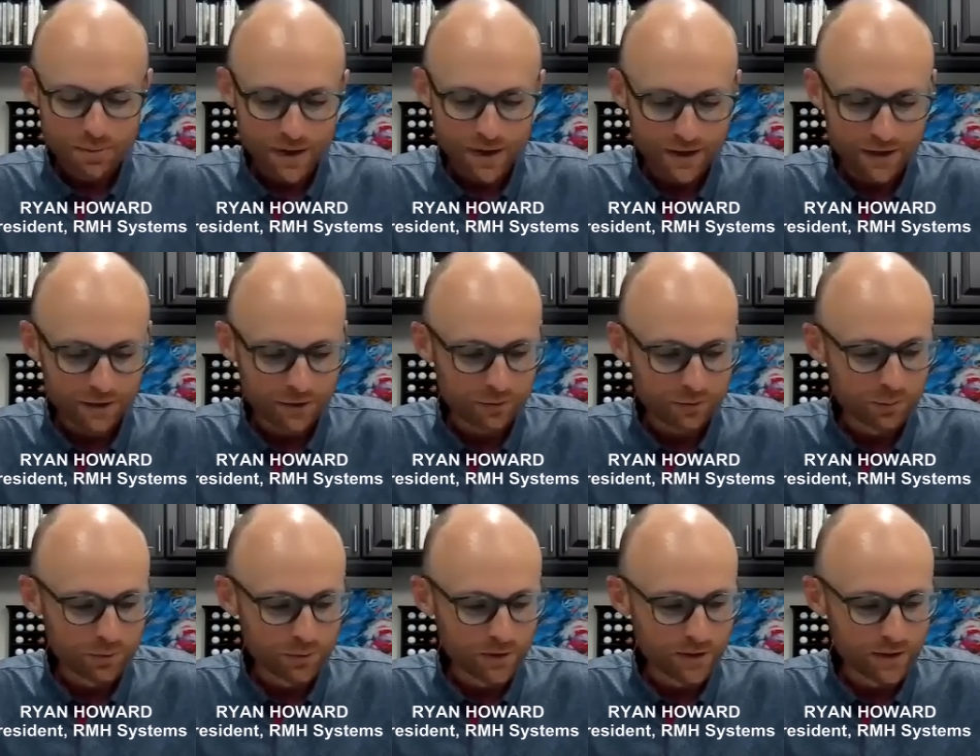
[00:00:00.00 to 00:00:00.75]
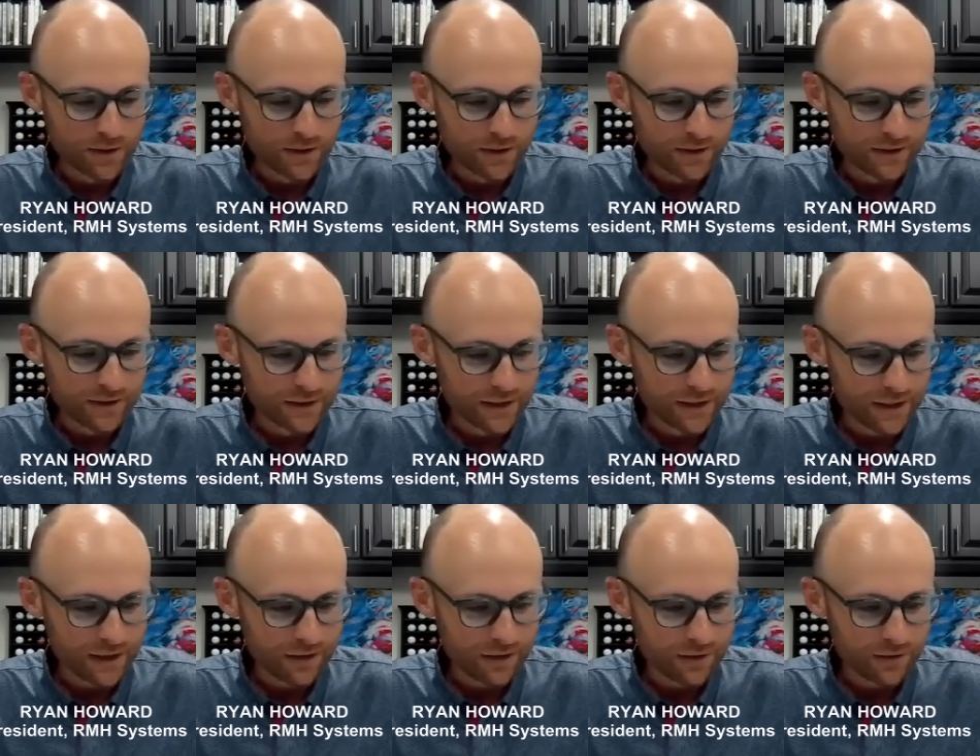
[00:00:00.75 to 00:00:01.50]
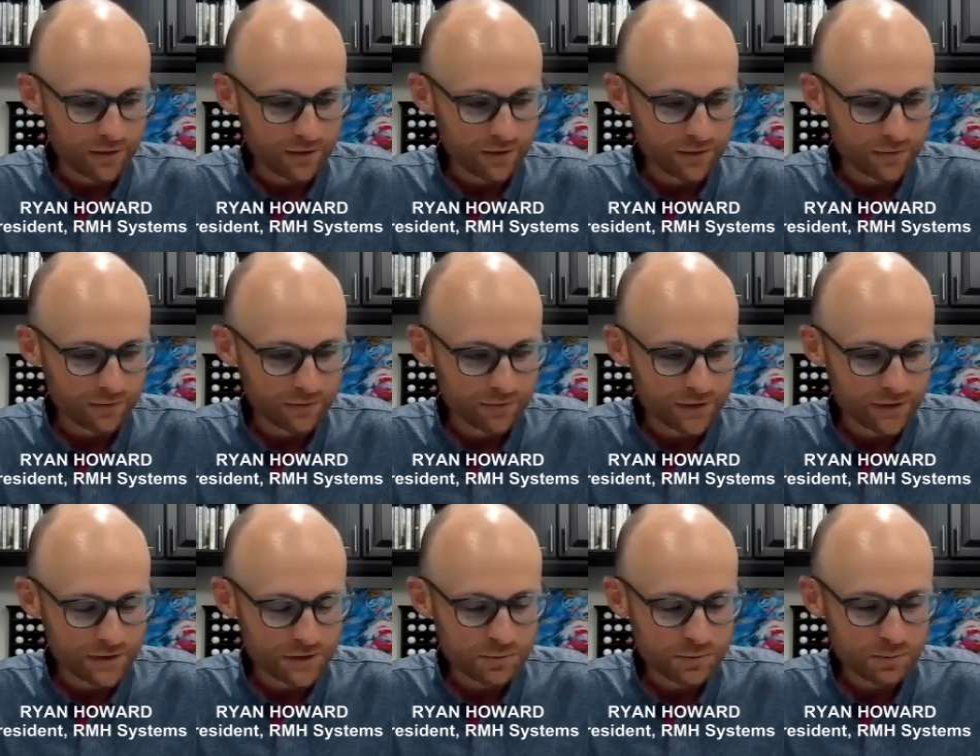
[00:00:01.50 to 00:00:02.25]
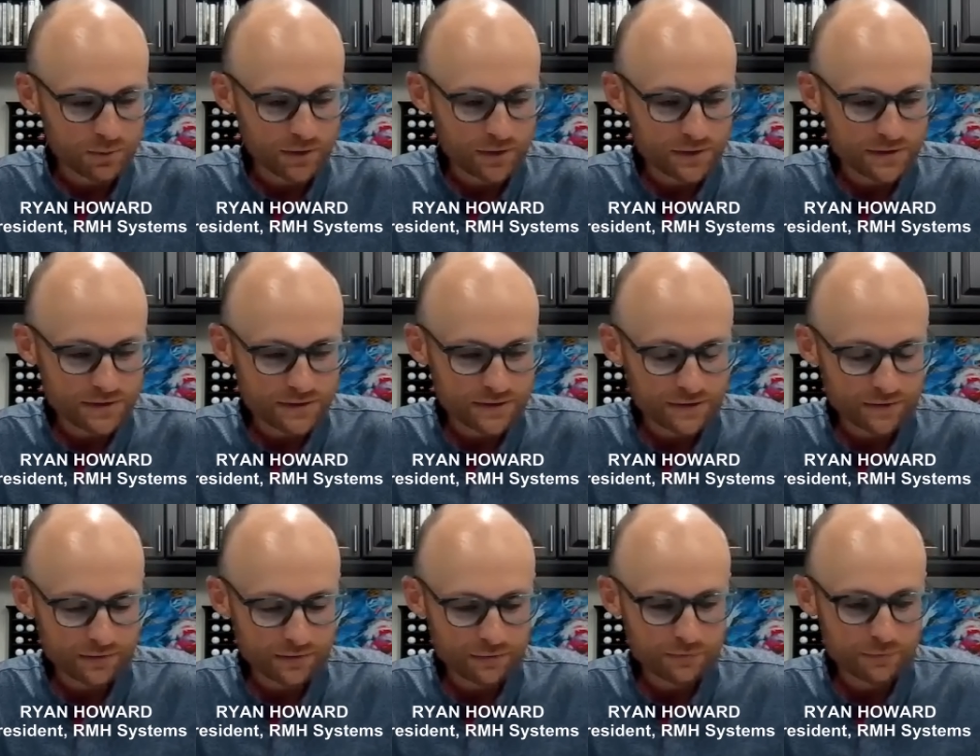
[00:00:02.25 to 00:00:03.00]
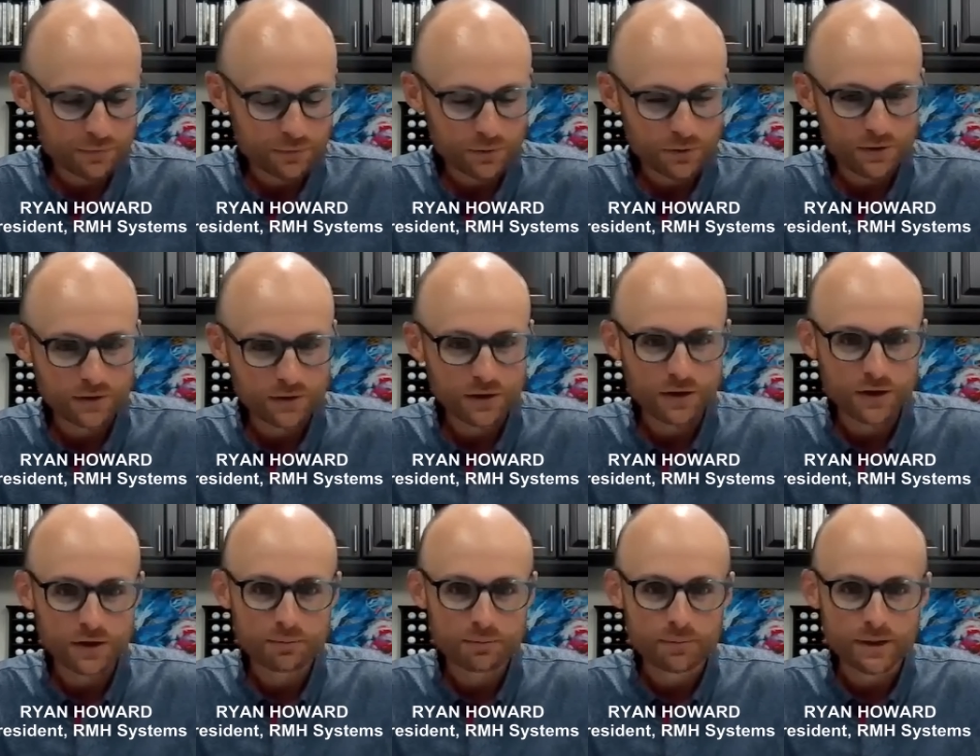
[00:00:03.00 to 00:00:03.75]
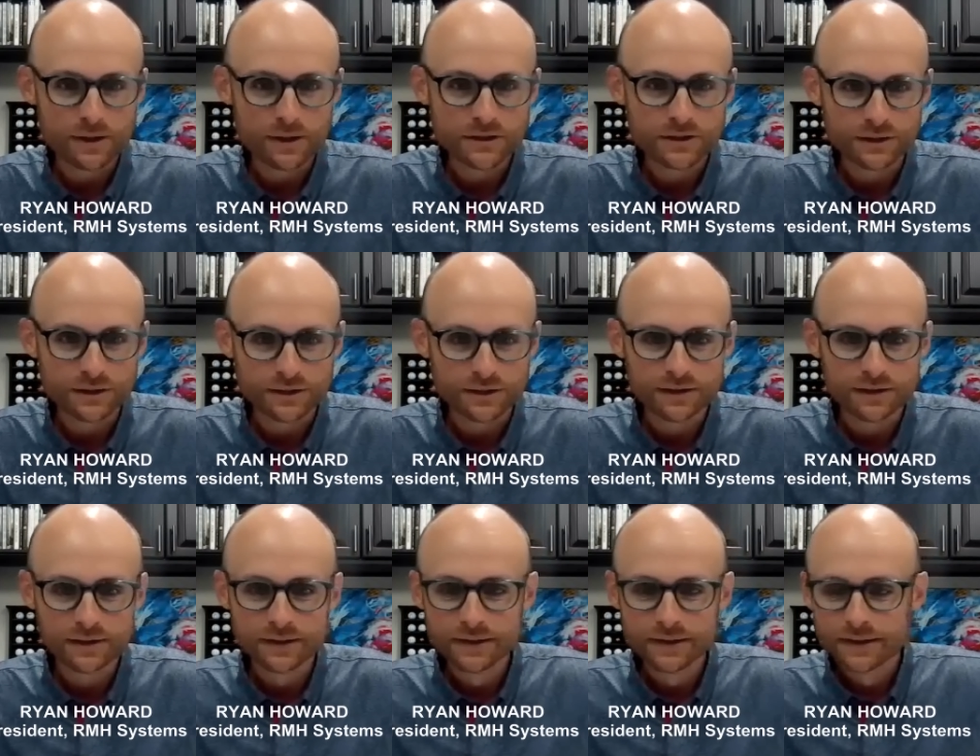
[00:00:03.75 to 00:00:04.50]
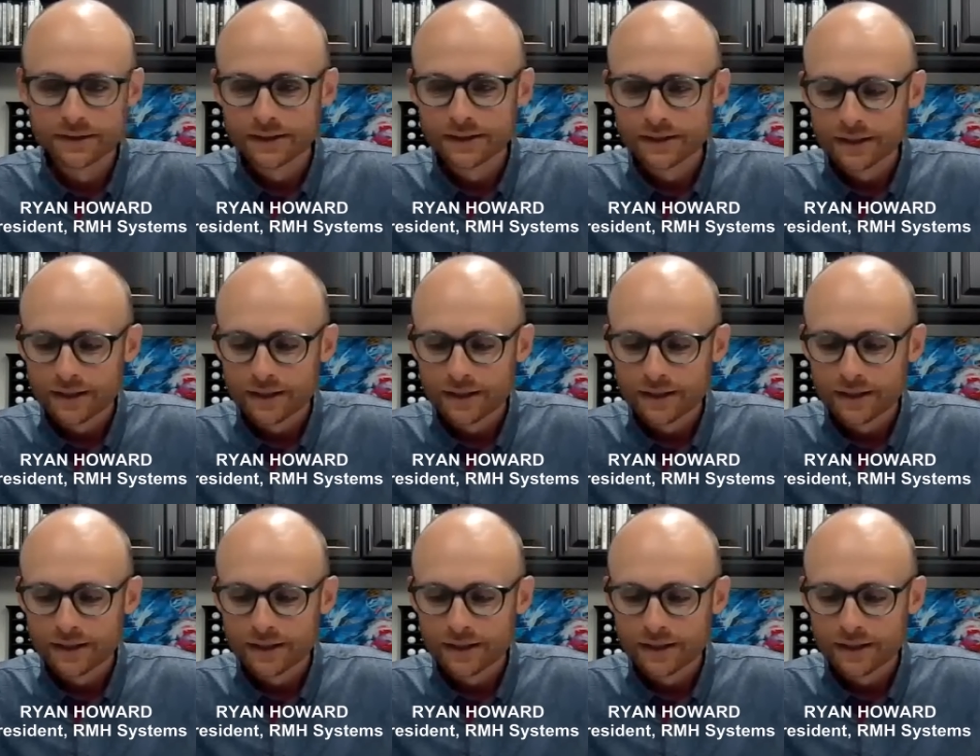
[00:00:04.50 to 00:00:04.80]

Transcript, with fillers: Pat O'Brien, our Vice President for Automation.